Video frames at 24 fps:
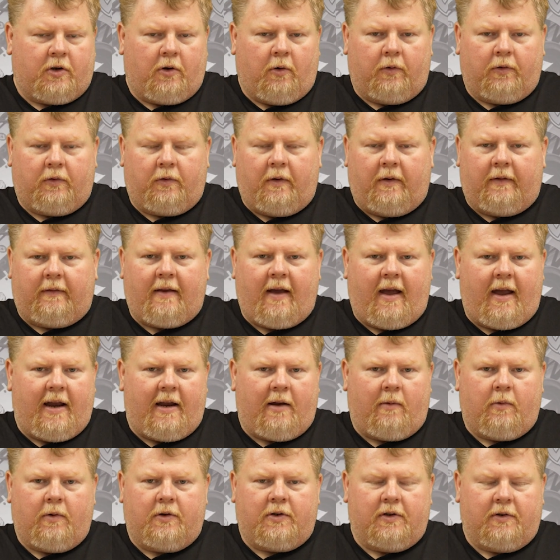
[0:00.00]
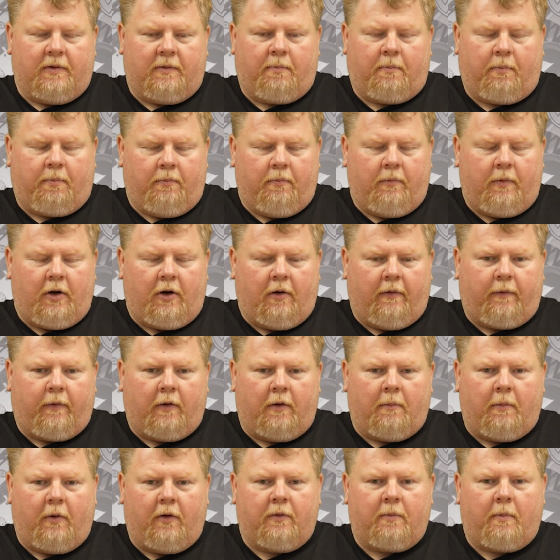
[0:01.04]
goes to a tank, which is, you know, for
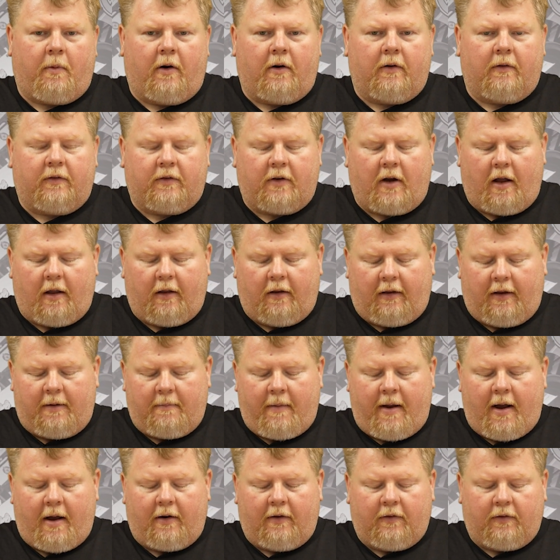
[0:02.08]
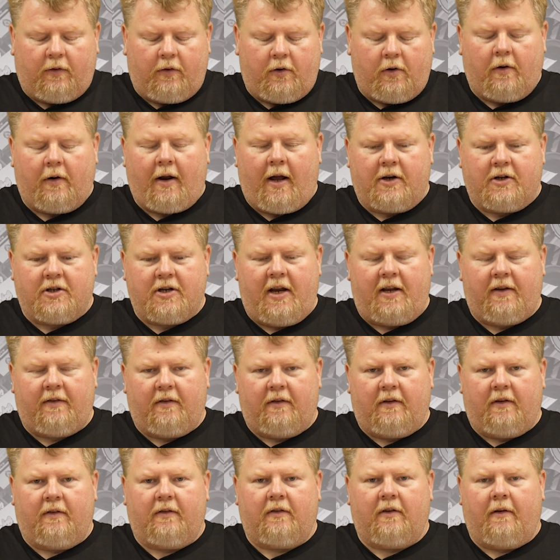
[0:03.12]
the most part solidly mounted. So you're not
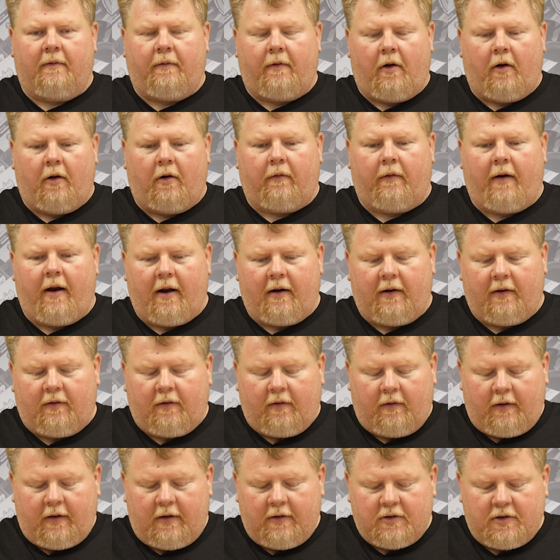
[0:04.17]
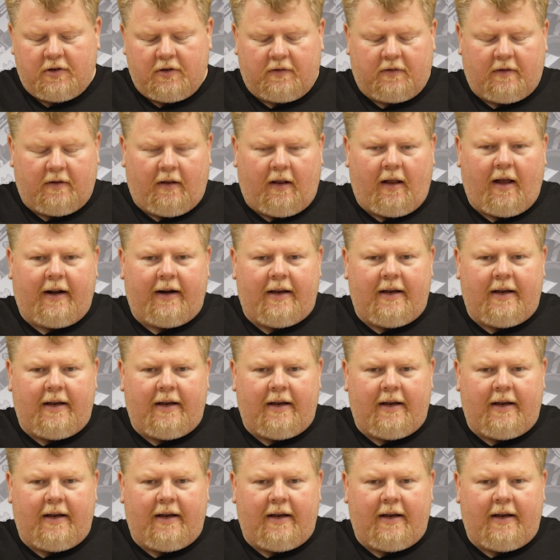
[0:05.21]
chasing this stuff all around. It's just a lot